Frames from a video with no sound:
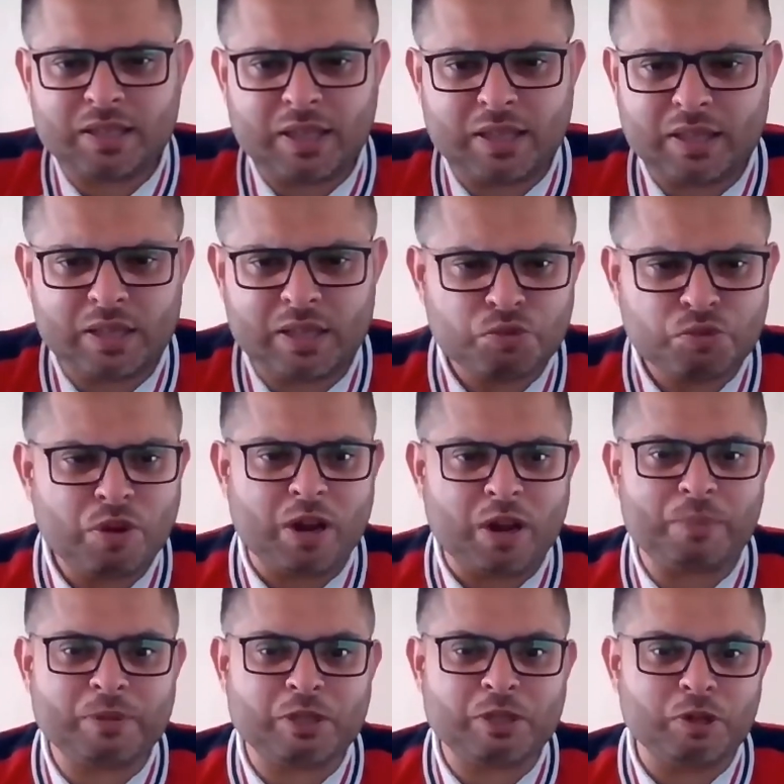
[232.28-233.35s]
there's real
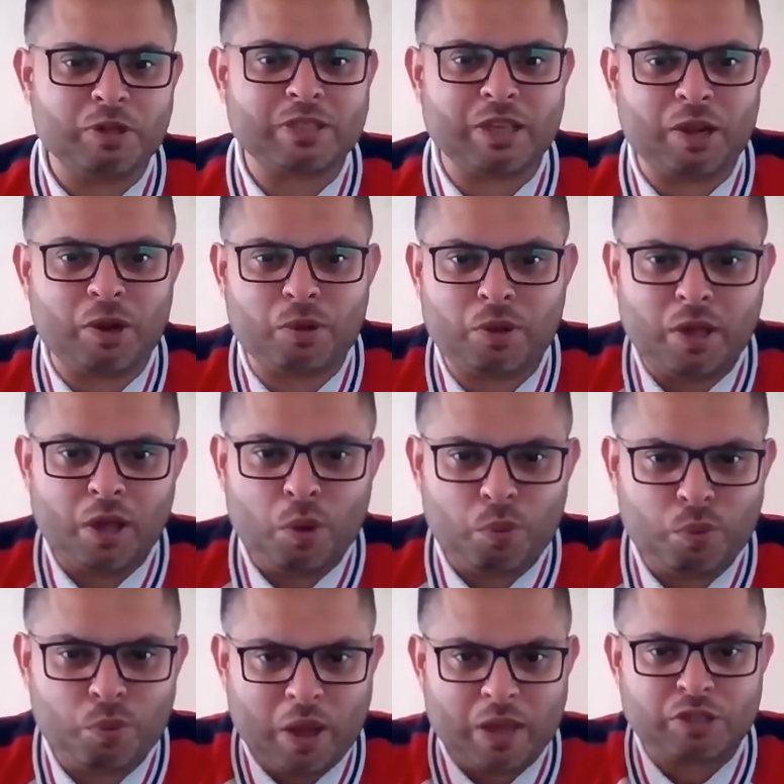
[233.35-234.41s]
opportunity.
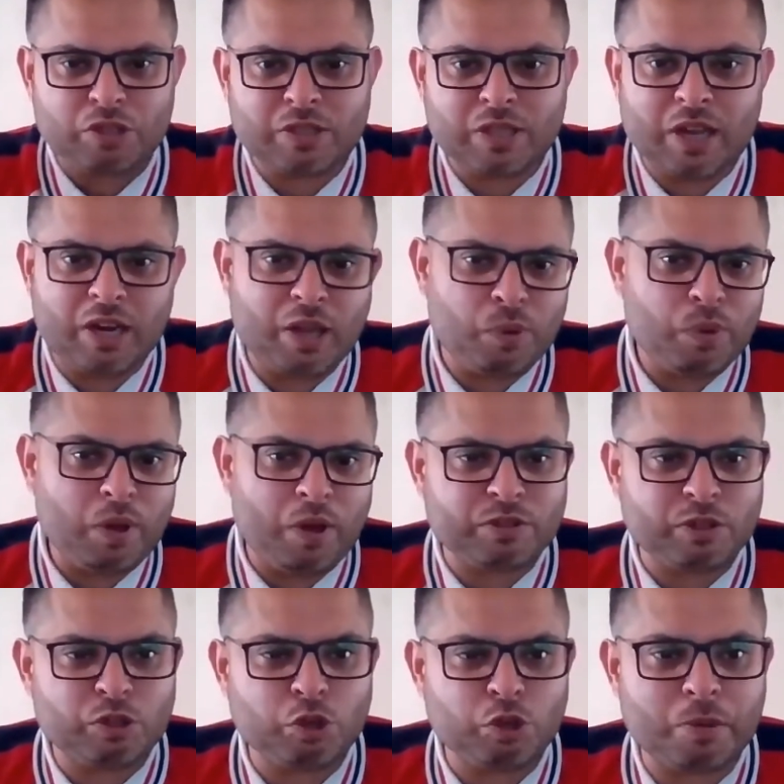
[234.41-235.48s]
As you said earlier, we
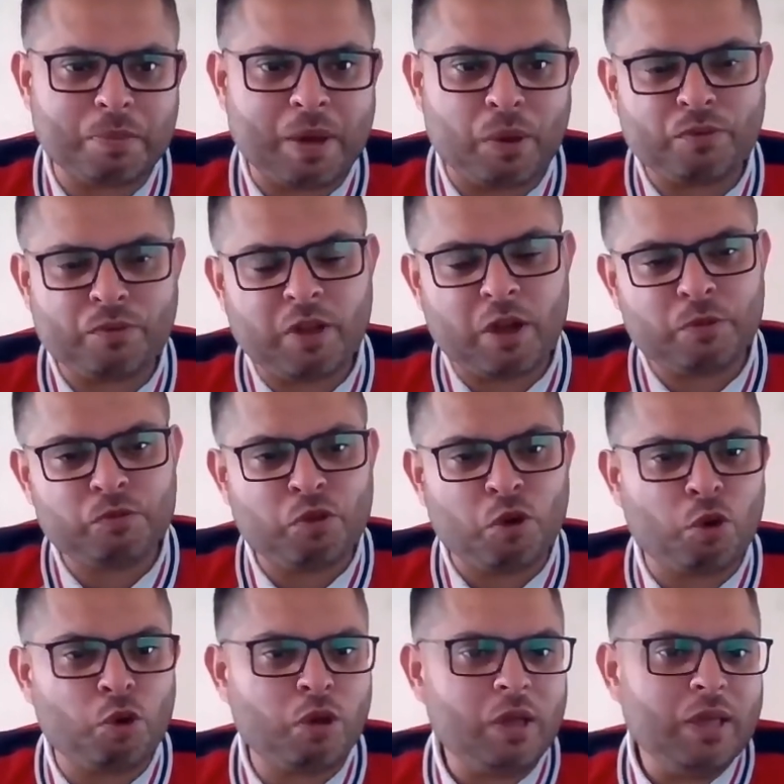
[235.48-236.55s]
often talk about we've got
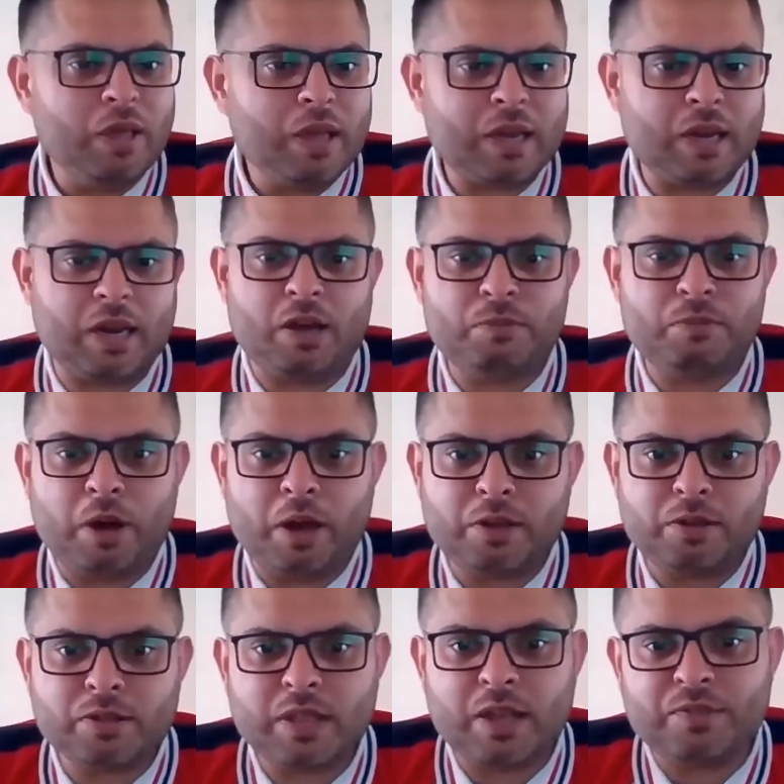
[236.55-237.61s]
more canal
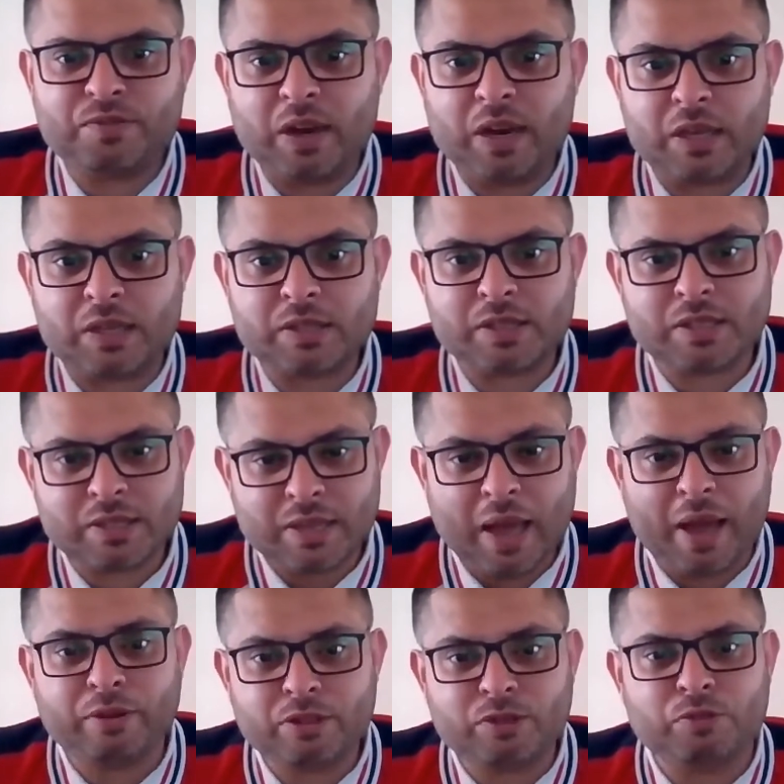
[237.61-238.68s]
miles than Venice. It's
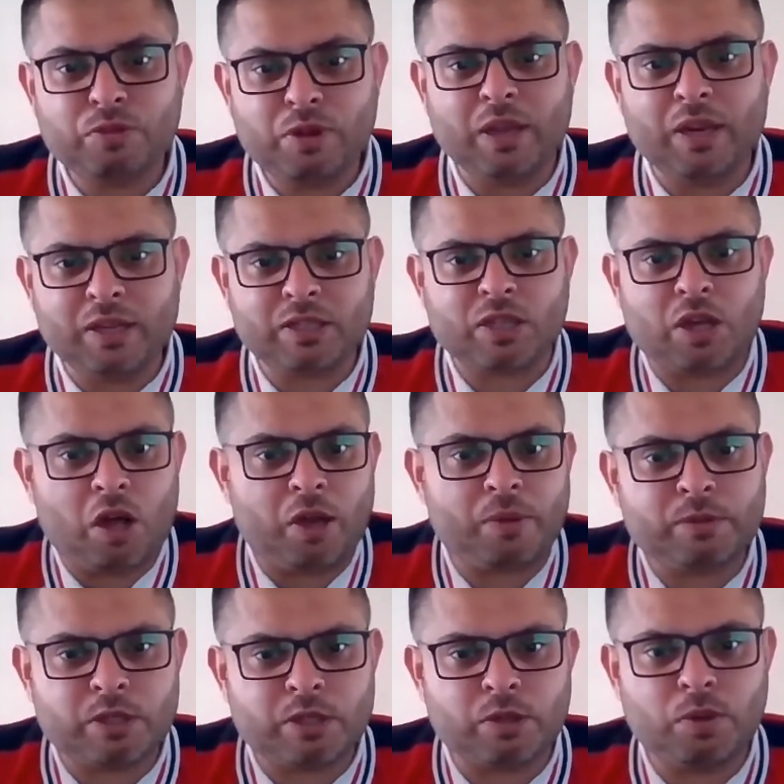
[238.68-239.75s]
now really
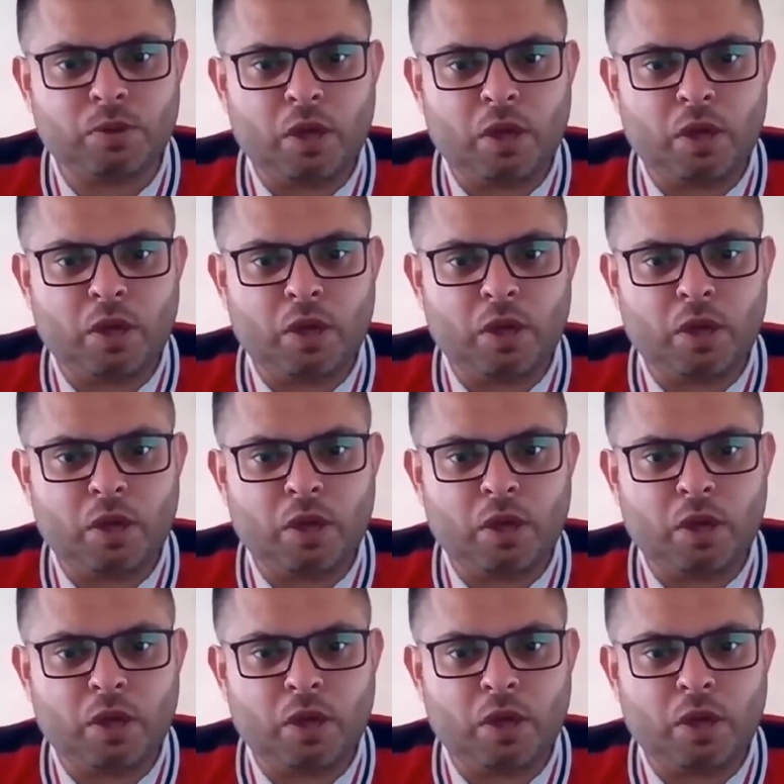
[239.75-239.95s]
time to